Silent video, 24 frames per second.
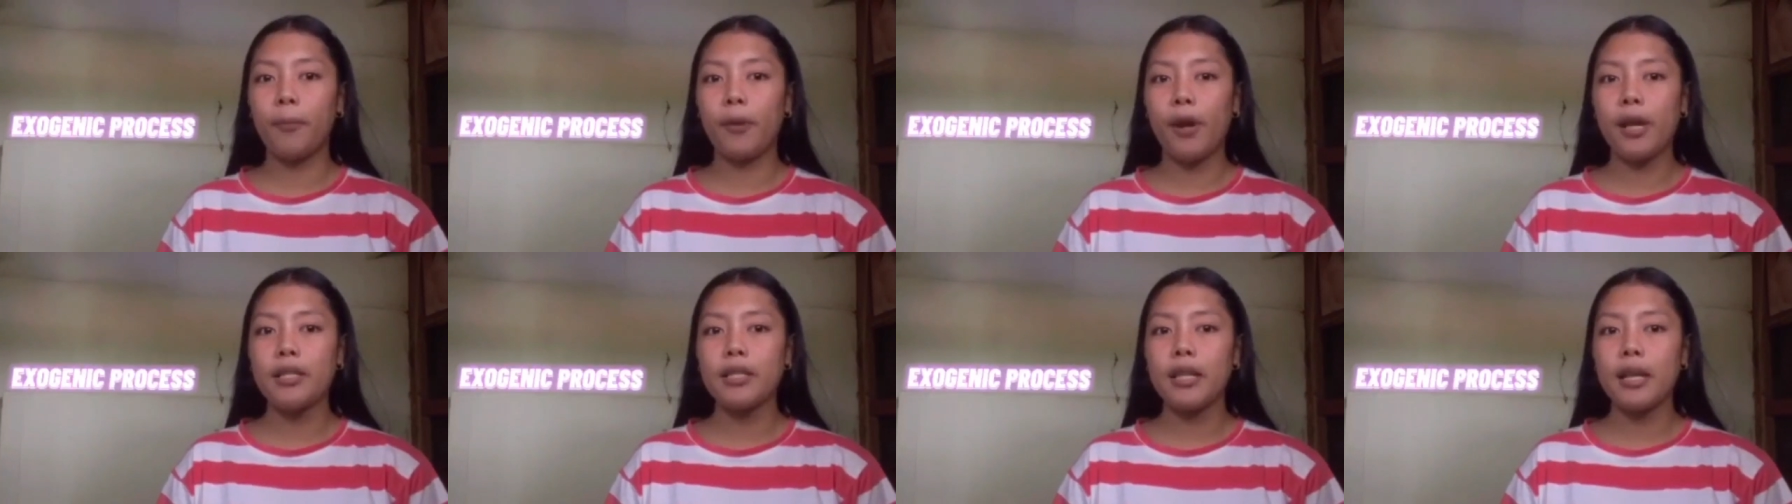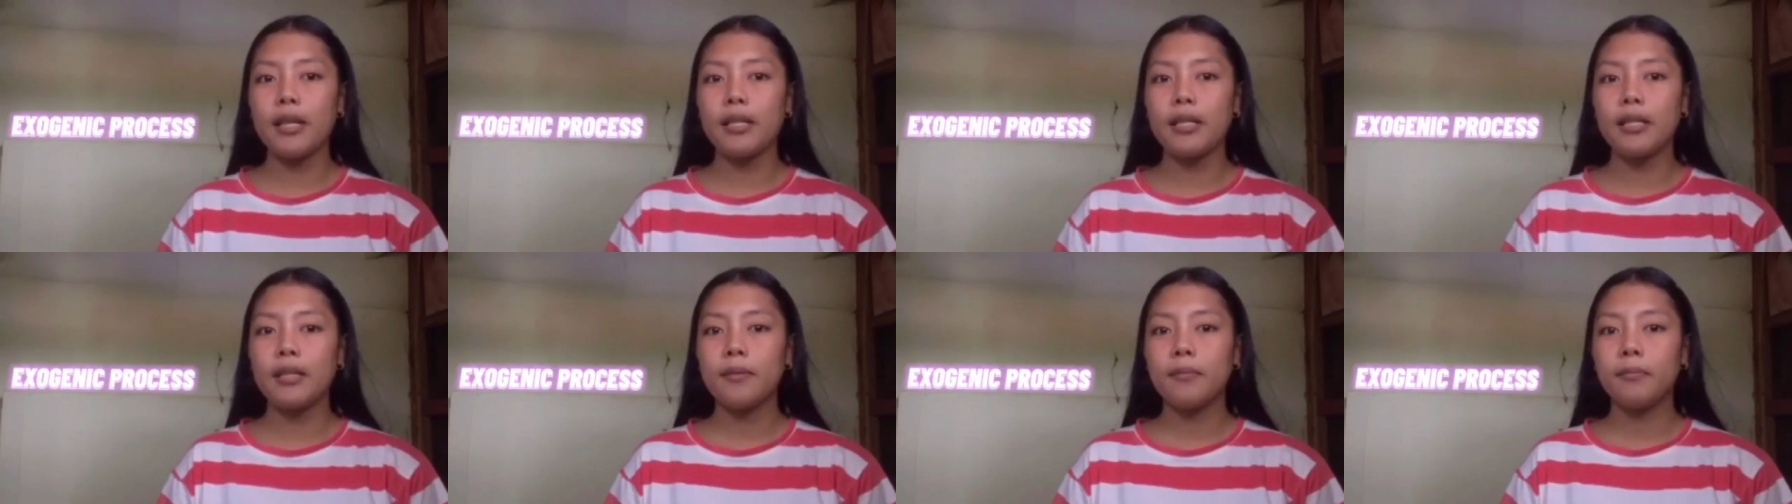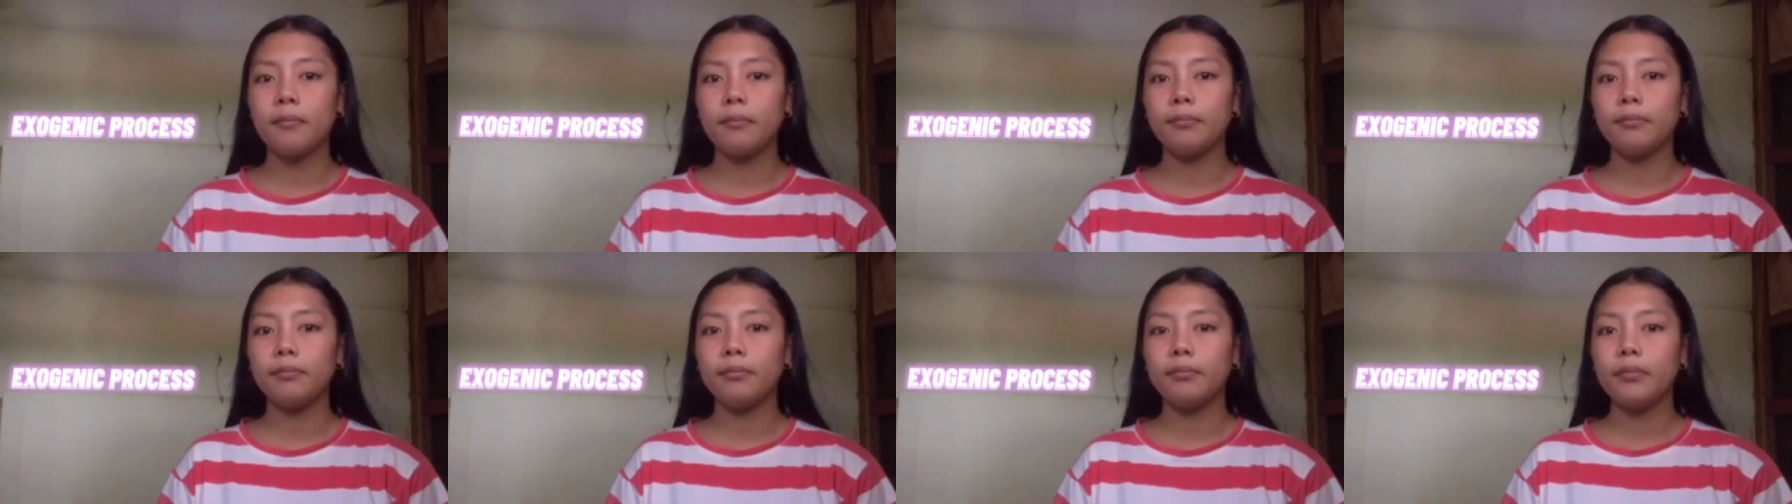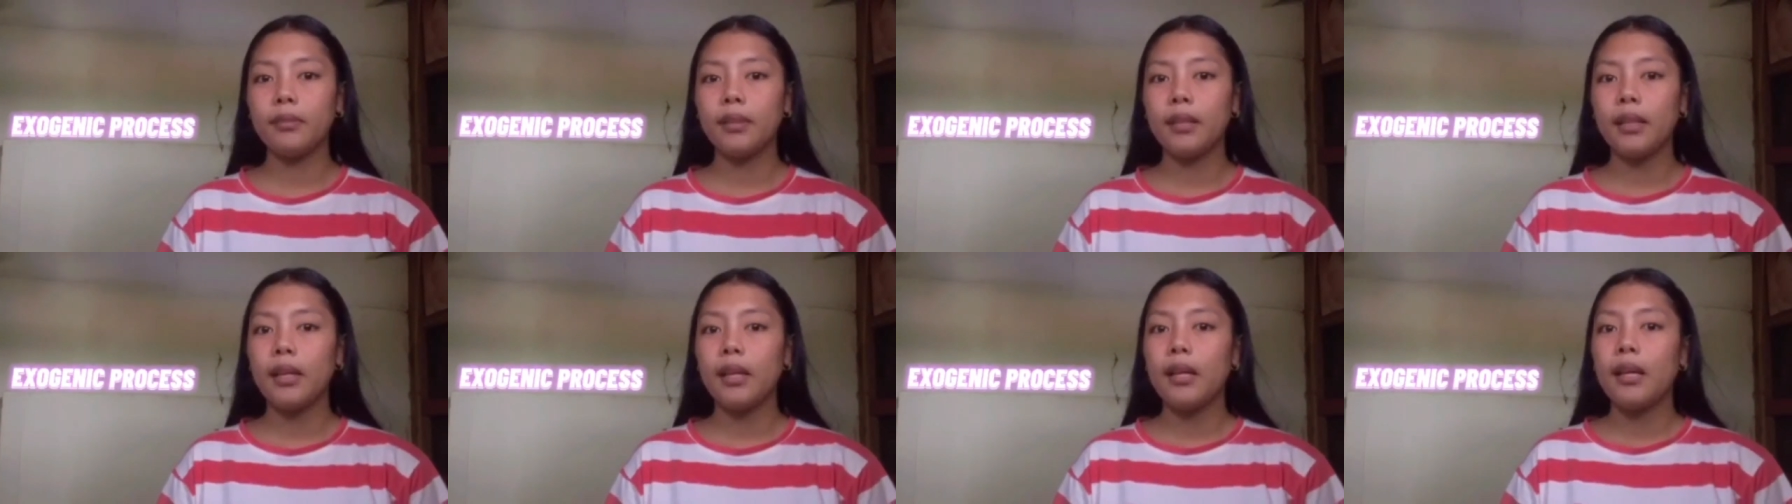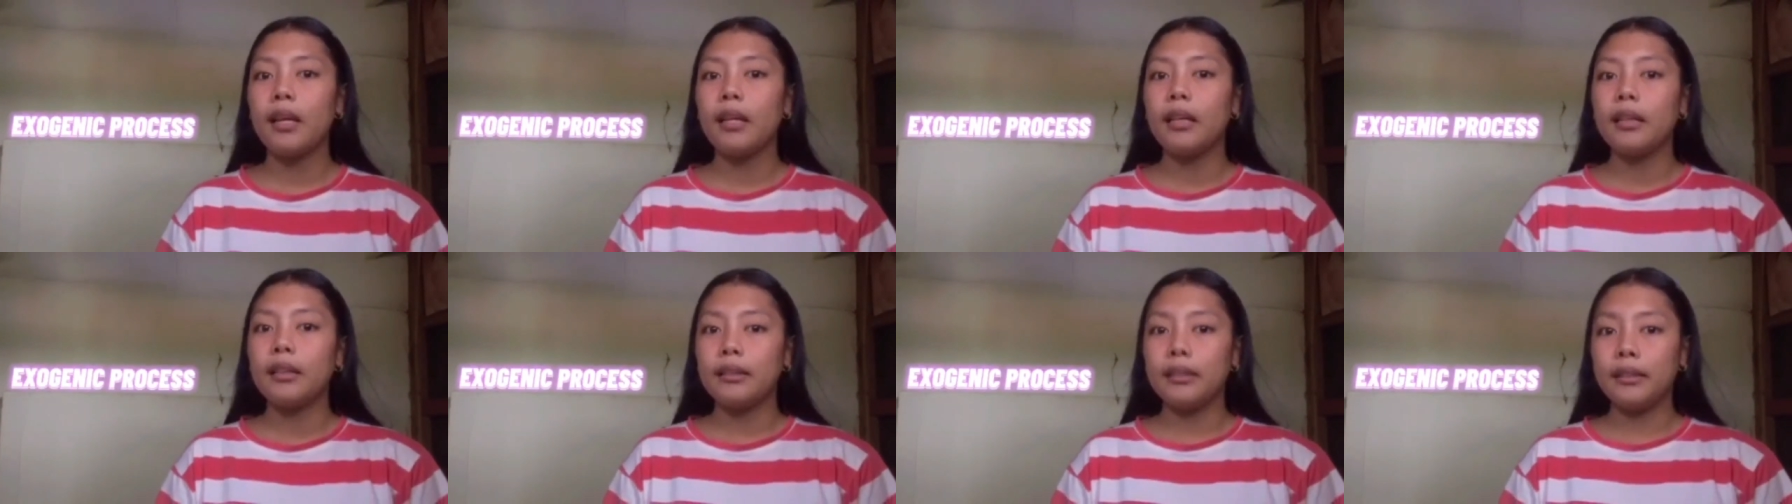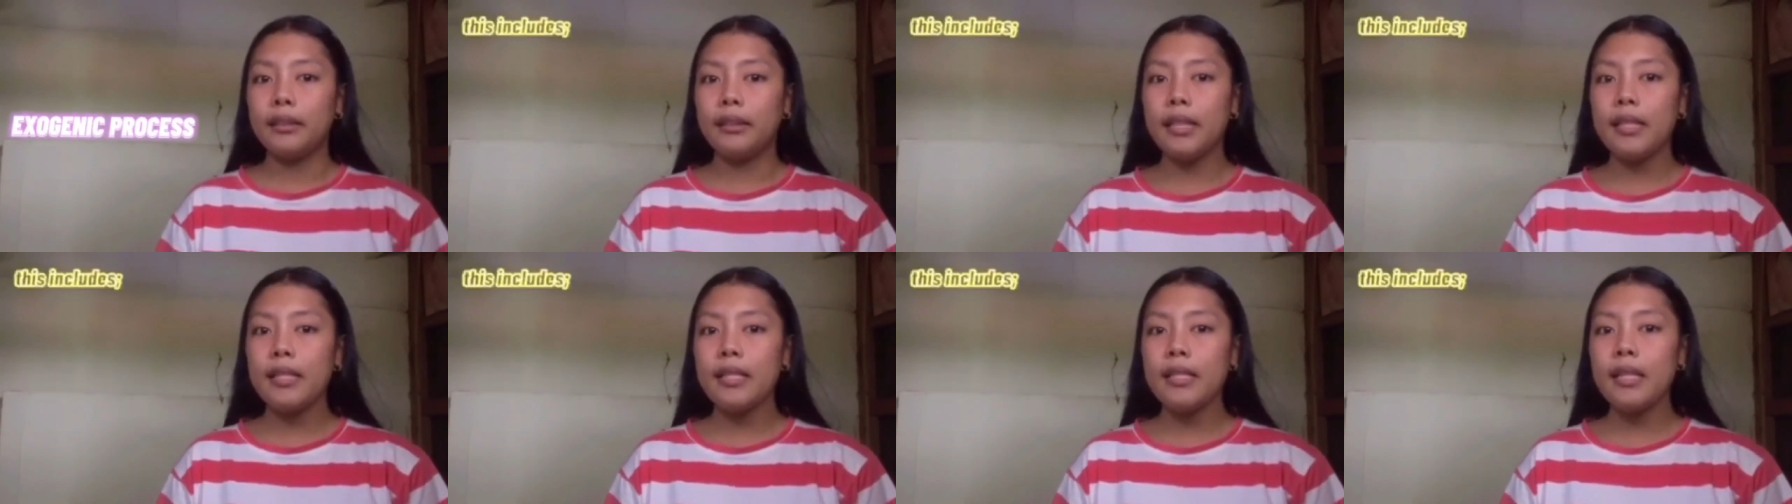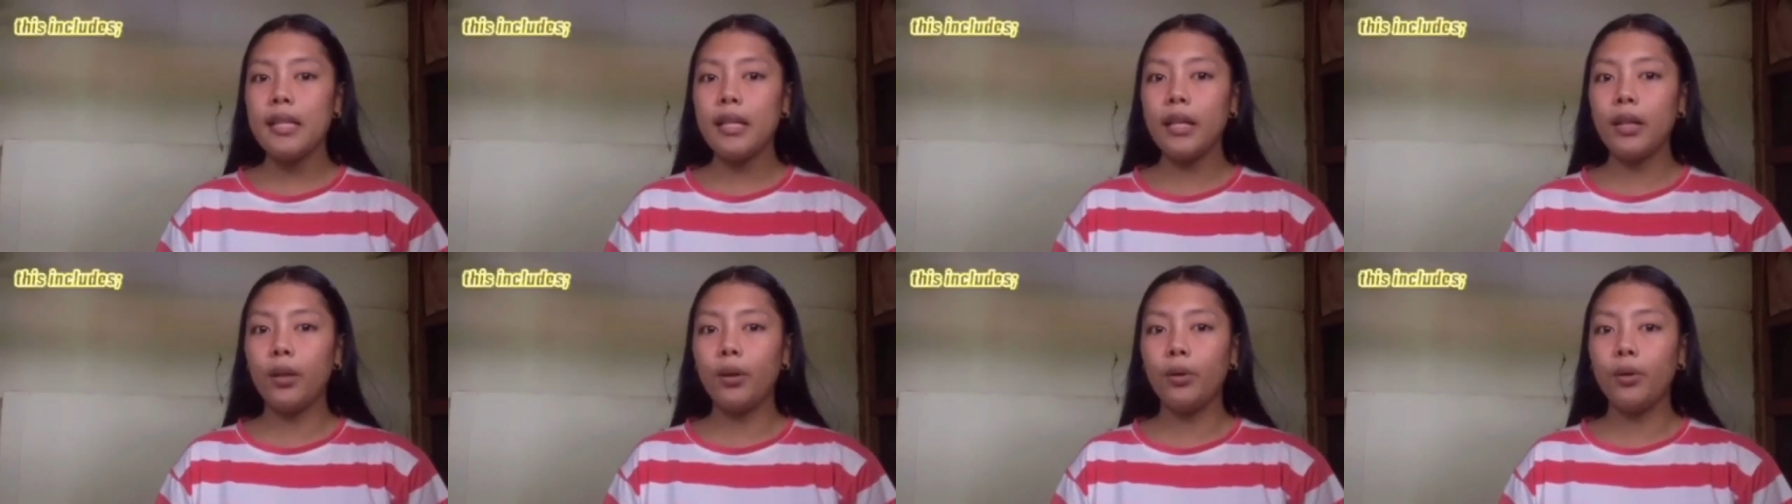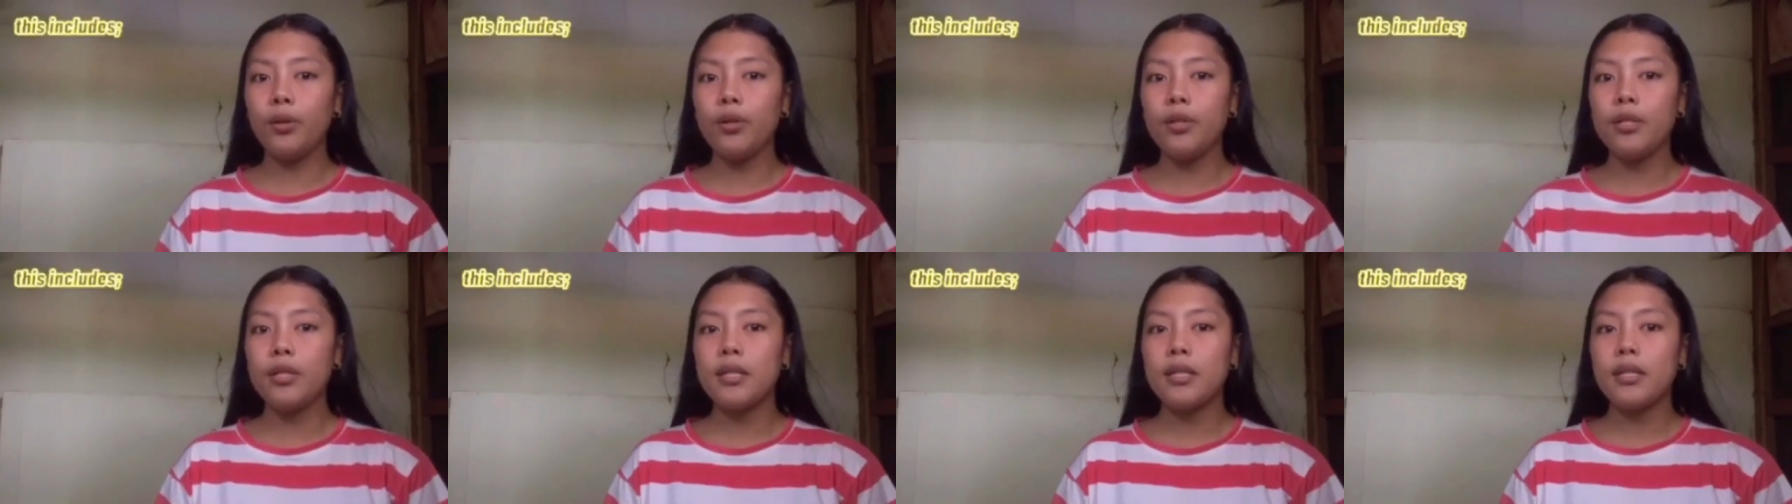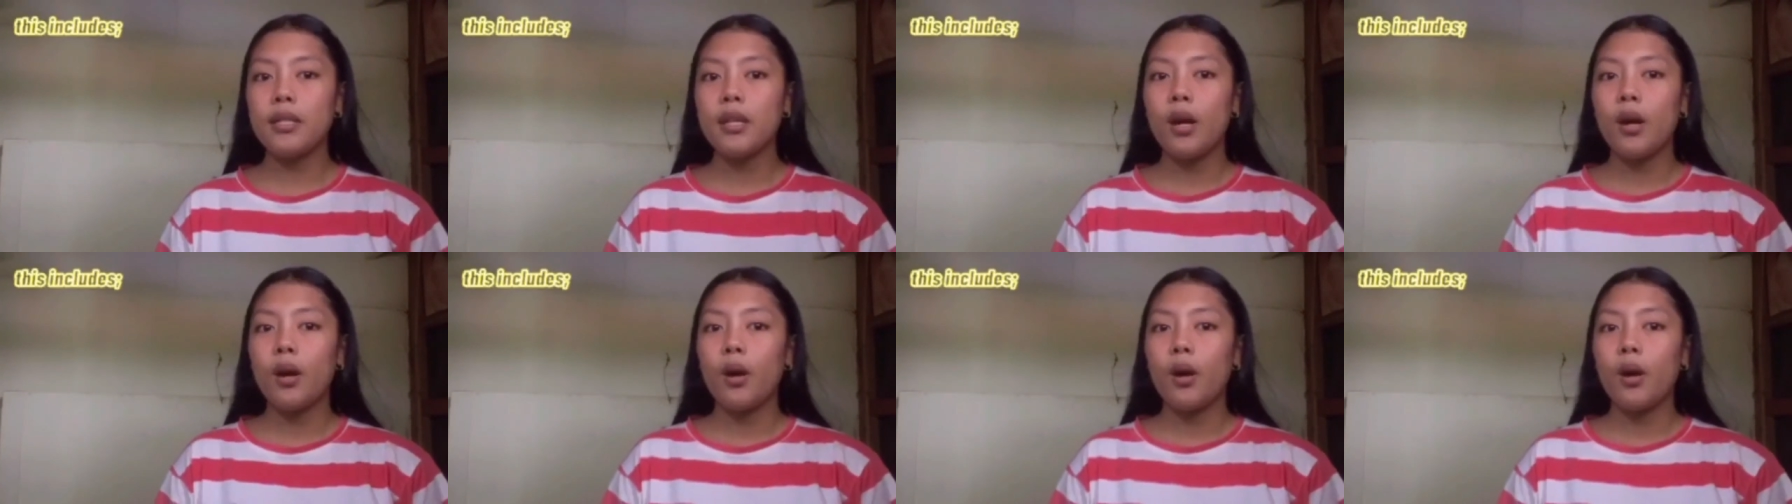process. This includes